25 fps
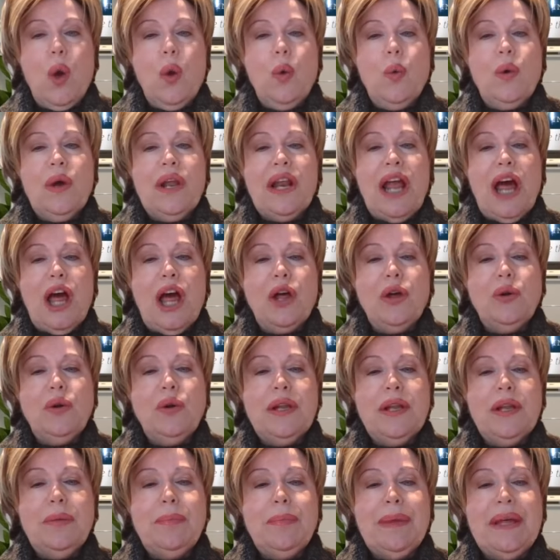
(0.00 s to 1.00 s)
will
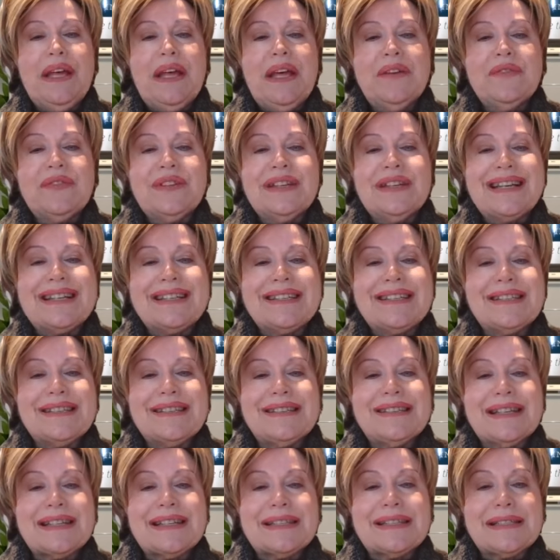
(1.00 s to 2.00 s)
only be given
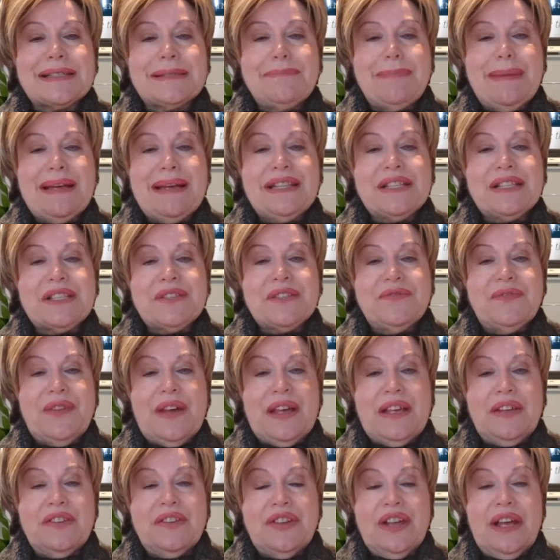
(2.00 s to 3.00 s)
6 months
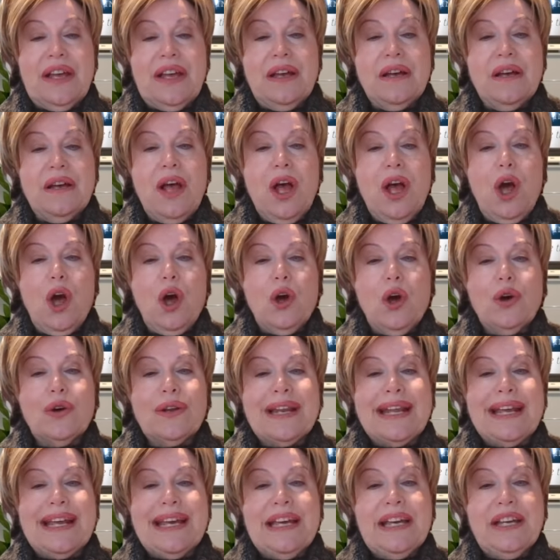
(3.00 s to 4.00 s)
visa
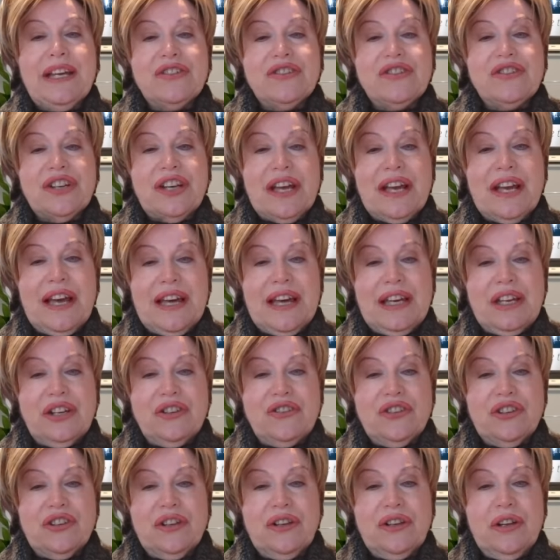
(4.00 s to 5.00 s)
on each
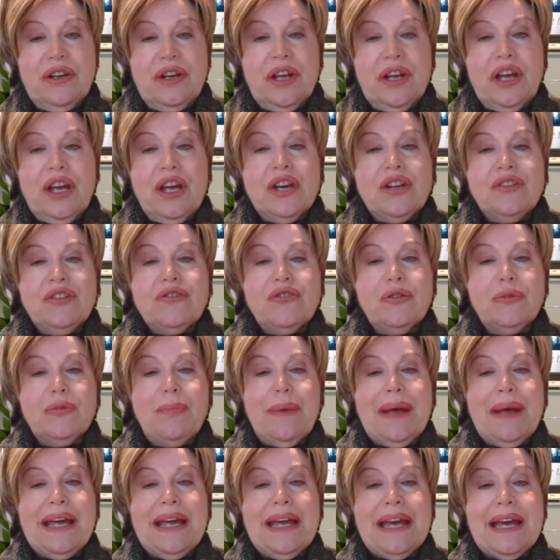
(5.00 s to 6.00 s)
occasion to
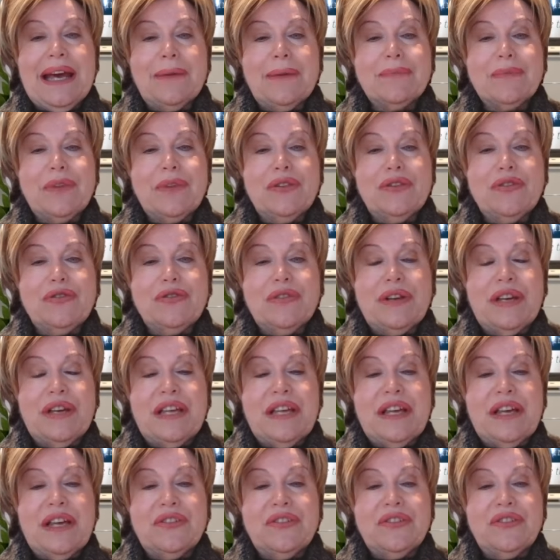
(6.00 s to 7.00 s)
make up the
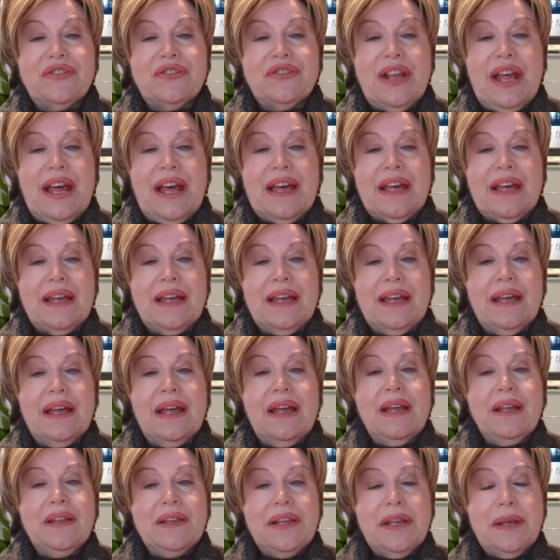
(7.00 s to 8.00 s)
3-year stay,
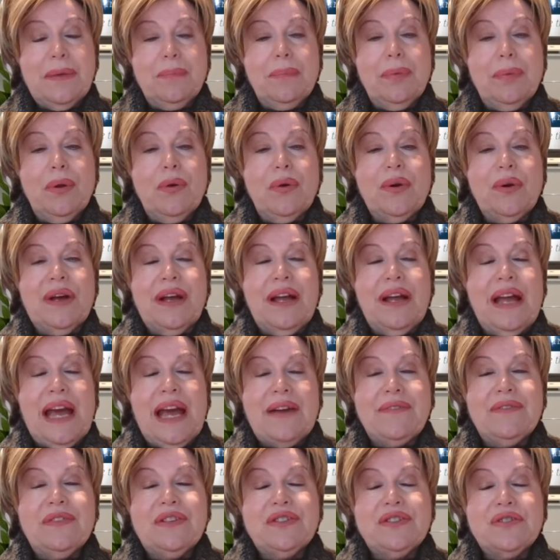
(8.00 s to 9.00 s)
the employer
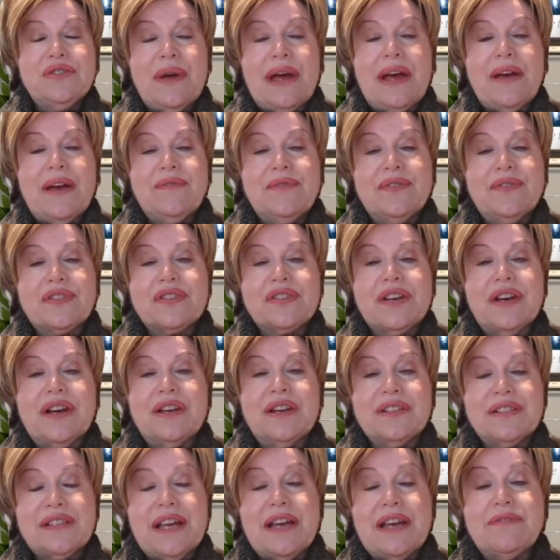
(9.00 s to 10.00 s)
having to
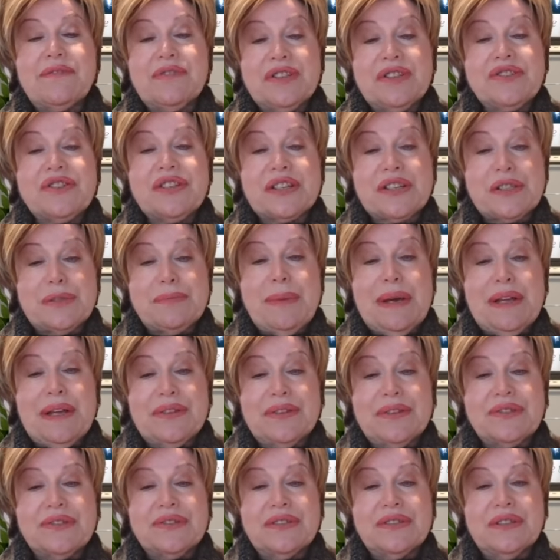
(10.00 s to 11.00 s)
advertise every 6
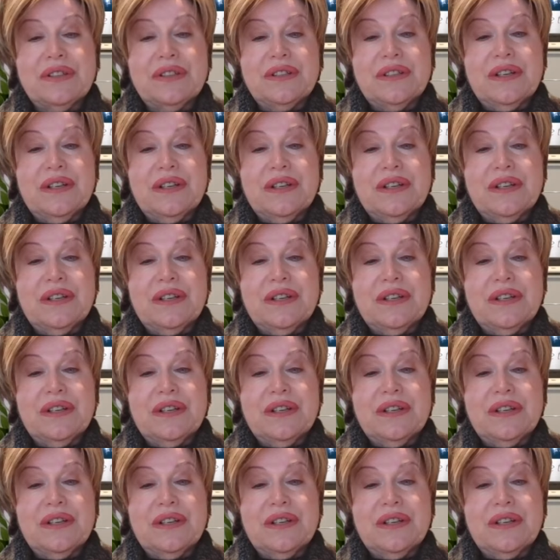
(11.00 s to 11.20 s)
months.